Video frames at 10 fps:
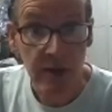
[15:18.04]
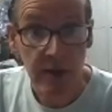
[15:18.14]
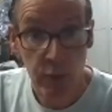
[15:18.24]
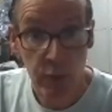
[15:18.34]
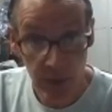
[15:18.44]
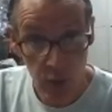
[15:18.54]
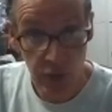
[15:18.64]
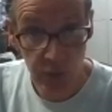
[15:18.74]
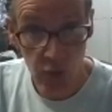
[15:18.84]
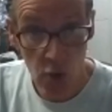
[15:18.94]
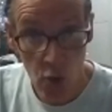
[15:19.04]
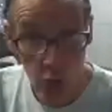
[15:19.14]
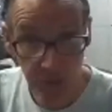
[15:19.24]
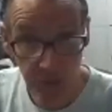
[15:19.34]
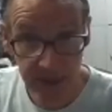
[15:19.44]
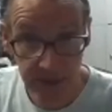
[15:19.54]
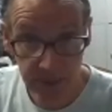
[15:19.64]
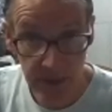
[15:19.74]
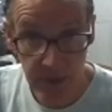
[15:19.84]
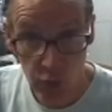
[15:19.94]
where possible, all data
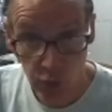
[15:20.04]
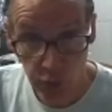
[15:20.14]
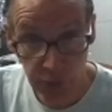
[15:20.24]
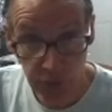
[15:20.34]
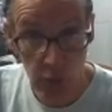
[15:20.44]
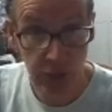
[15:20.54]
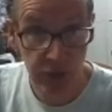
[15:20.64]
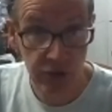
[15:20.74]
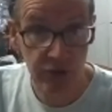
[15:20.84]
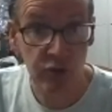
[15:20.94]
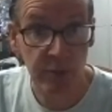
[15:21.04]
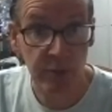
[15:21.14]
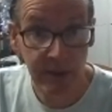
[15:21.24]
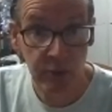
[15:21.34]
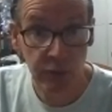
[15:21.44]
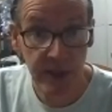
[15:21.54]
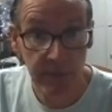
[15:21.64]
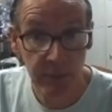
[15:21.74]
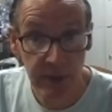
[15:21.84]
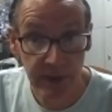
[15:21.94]
and all knowledge should be available to
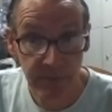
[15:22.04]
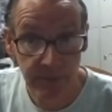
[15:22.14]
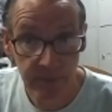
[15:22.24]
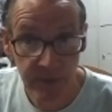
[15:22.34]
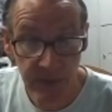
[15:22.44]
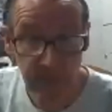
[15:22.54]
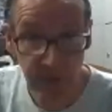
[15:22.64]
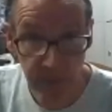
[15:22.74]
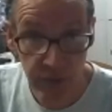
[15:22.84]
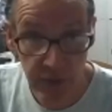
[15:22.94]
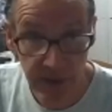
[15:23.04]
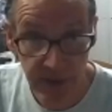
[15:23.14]
everybody. It's a fundamental right.